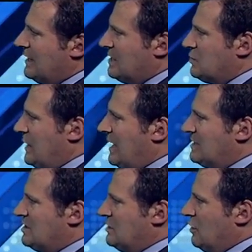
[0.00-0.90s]
As we head
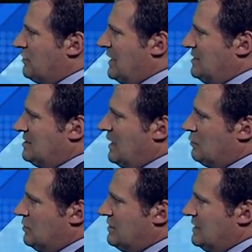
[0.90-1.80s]
into the overnight tonight,
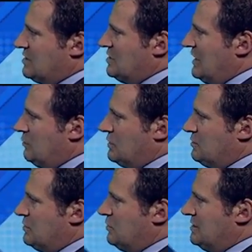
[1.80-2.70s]
we're looking at sustained
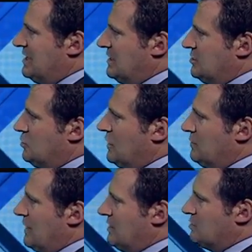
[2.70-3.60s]
winds between 10 and
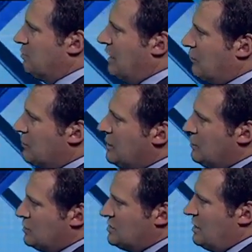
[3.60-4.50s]
20 miles per hour
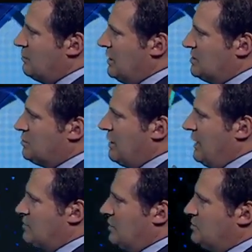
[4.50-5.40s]
with some gusts
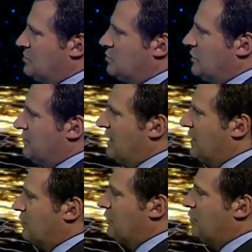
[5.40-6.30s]
perhaps up to
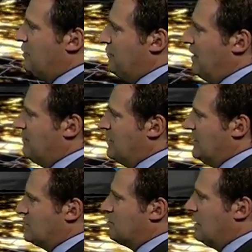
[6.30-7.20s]
25 or 35
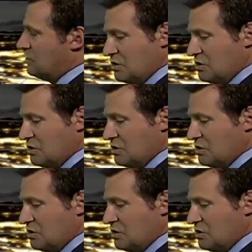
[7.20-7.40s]
miles per hour.